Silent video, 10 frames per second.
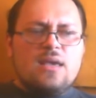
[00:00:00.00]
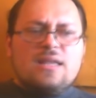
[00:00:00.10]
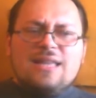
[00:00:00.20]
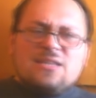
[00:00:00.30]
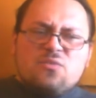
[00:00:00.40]

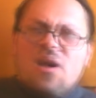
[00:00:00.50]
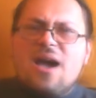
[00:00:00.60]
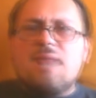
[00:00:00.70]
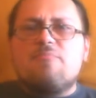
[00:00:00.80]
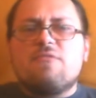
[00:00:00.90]
That's
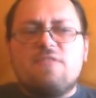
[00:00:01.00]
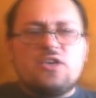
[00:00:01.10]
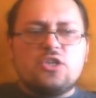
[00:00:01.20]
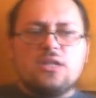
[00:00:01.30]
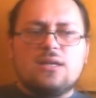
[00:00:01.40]
why
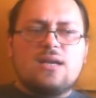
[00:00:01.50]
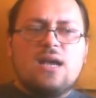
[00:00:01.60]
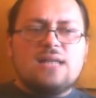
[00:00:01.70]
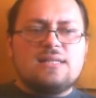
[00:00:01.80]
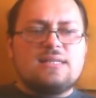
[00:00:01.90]
professional
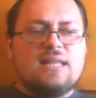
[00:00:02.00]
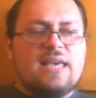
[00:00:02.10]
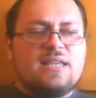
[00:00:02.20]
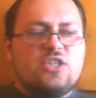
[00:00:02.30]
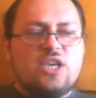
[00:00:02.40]
cunts
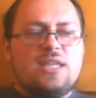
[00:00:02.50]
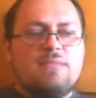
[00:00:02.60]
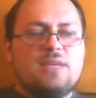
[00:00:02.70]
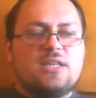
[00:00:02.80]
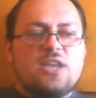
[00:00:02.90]
like Jenny
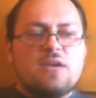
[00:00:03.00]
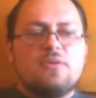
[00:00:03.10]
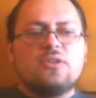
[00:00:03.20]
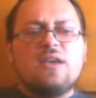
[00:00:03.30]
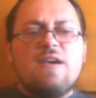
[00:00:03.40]

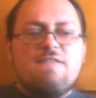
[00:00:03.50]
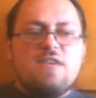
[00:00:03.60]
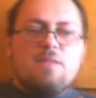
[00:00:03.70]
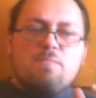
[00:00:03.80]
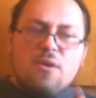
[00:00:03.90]
McDermott
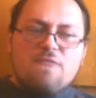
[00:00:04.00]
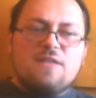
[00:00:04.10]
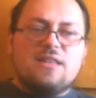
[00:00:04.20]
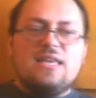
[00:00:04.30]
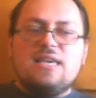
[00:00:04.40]
feel
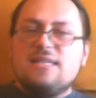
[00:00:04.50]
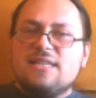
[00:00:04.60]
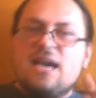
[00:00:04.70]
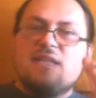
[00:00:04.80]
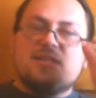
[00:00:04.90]
perfectly
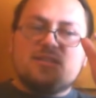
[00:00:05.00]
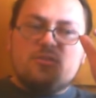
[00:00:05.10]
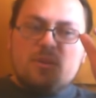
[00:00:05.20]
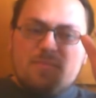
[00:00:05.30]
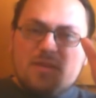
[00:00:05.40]
entitled
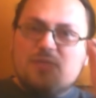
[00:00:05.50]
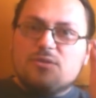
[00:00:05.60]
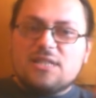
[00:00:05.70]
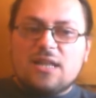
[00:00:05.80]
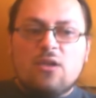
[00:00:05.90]
to appeal
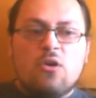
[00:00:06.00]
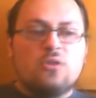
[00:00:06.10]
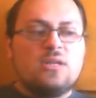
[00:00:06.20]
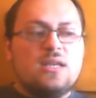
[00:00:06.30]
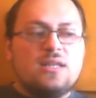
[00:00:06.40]
to
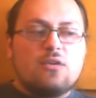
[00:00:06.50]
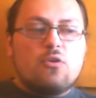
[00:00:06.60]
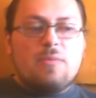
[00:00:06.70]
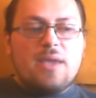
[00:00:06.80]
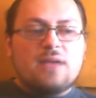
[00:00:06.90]
Salon, the
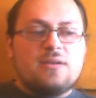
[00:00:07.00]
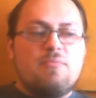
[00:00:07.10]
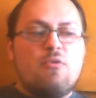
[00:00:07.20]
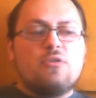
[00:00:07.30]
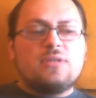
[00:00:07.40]
Colbert
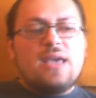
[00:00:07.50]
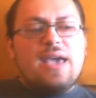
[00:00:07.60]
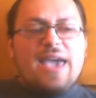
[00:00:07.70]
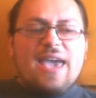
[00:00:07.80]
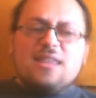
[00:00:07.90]
Report,
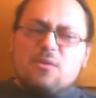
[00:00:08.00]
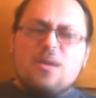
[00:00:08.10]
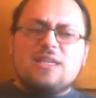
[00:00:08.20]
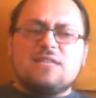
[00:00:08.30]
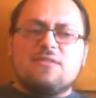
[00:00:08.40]
and the
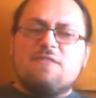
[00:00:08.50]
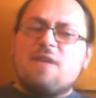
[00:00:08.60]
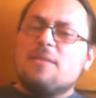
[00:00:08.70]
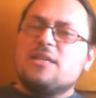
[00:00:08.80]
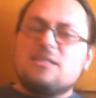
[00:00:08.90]
rest of the
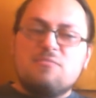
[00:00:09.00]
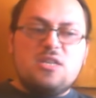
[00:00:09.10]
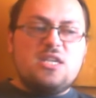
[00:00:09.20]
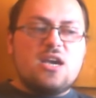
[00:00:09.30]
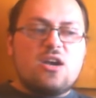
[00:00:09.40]
feminist
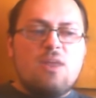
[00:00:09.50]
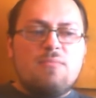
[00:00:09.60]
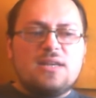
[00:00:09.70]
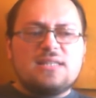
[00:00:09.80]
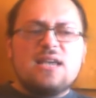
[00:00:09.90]
media
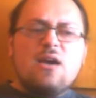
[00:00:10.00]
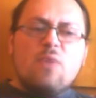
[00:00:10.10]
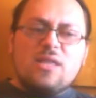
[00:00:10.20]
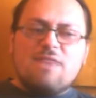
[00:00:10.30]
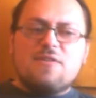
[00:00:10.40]
complex
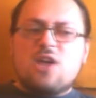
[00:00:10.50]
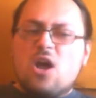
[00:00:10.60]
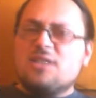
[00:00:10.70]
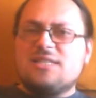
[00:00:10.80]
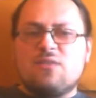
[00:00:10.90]
whenever
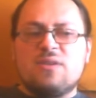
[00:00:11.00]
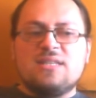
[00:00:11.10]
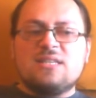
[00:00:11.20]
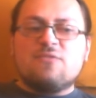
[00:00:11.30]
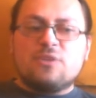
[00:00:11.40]

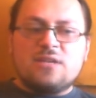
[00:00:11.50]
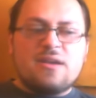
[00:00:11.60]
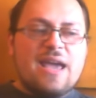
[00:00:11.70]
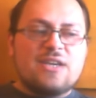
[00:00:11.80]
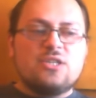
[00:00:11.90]
consequences for
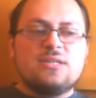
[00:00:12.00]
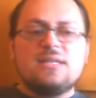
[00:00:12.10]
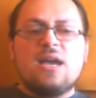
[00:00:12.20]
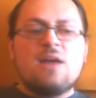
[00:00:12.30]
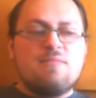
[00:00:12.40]
their
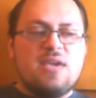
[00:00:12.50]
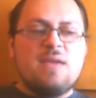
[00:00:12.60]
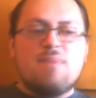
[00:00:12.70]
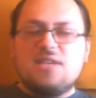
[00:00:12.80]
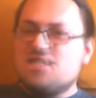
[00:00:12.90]
actions are
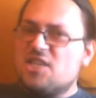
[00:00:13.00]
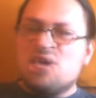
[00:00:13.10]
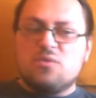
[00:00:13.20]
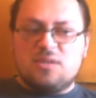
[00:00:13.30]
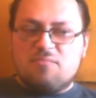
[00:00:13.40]
being
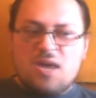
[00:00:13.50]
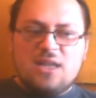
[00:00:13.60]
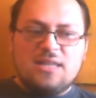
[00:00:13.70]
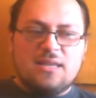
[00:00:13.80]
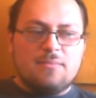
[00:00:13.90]
bestowed
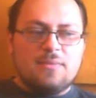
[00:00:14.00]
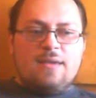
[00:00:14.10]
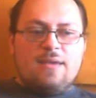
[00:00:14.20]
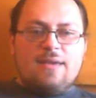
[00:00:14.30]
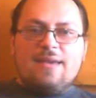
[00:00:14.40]
upon them.
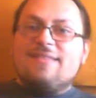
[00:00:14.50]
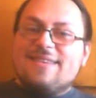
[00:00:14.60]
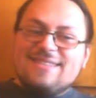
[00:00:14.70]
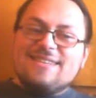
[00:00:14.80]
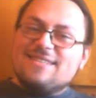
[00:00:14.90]
And
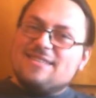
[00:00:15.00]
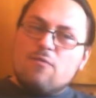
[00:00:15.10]
this is the